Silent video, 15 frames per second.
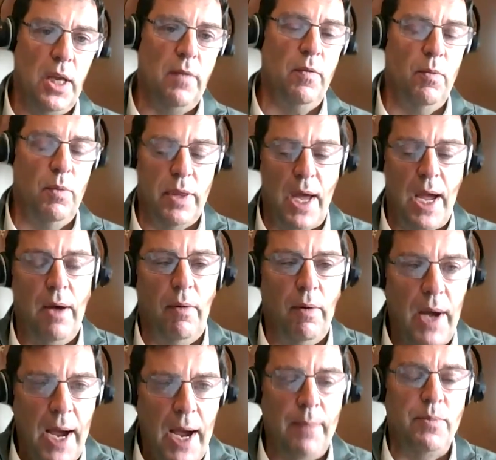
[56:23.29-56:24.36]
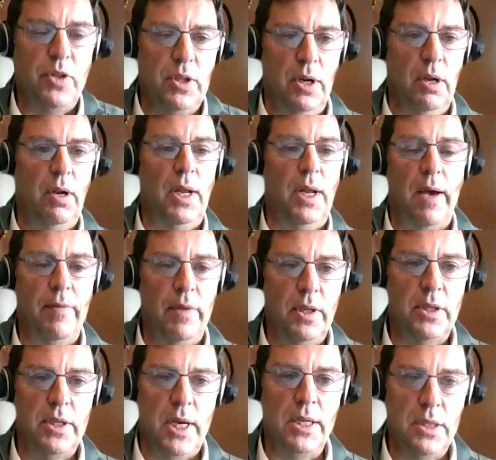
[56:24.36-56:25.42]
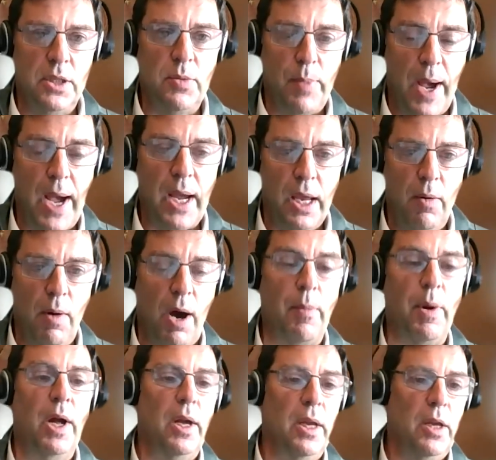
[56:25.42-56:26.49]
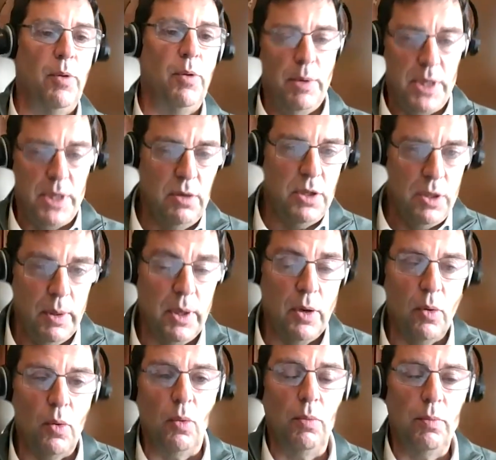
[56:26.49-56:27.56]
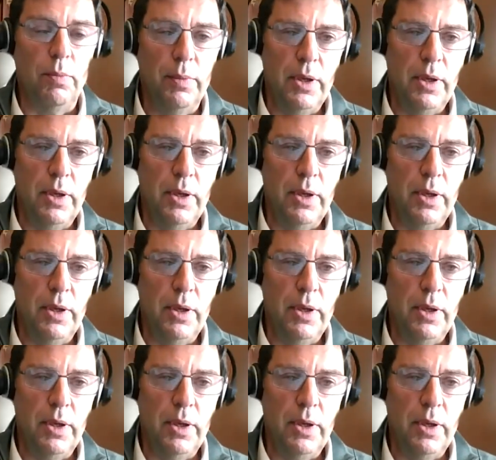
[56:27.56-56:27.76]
even without absolutely having the data to back you up. You probably don't do it all.